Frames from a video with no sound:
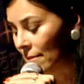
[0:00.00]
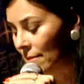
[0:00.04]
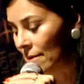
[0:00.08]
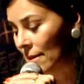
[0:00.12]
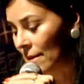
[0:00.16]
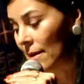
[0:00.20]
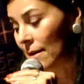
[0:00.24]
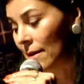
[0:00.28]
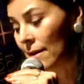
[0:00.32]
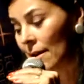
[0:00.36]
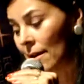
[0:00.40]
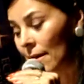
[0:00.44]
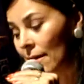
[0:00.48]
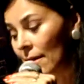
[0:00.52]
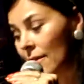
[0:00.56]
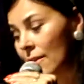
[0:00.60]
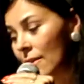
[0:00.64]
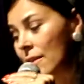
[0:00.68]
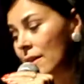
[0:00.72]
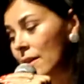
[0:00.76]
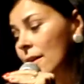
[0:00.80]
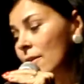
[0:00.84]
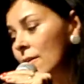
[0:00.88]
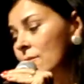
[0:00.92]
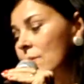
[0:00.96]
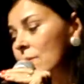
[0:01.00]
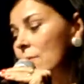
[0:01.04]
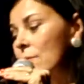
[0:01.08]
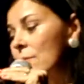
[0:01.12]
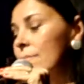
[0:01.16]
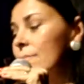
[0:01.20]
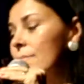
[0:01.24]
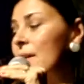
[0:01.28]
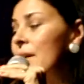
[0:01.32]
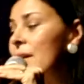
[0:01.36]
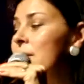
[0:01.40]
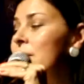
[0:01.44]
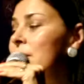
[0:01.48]
Okay, and the other
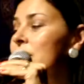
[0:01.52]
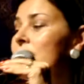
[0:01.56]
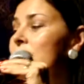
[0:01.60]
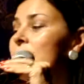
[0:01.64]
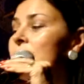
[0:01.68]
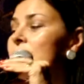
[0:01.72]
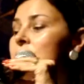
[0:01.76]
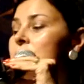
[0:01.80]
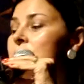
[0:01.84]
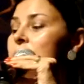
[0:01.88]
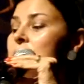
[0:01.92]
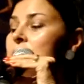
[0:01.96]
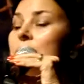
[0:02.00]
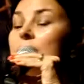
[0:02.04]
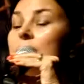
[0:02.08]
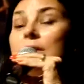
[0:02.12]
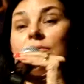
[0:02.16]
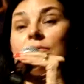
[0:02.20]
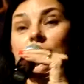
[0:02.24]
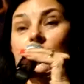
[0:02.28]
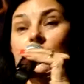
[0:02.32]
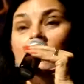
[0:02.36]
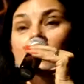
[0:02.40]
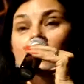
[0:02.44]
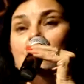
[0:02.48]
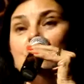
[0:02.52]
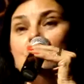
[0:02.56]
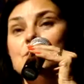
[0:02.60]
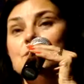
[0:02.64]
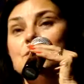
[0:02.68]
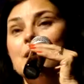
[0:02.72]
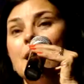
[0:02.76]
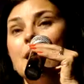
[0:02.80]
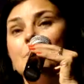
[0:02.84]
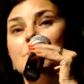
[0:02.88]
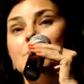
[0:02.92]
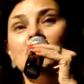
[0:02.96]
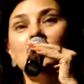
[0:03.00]
bit is from another
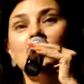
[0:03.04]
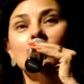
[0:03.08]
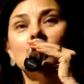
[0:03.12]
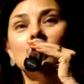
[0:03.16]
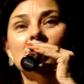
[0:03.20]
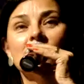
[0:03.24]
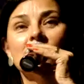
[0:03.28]
chapter,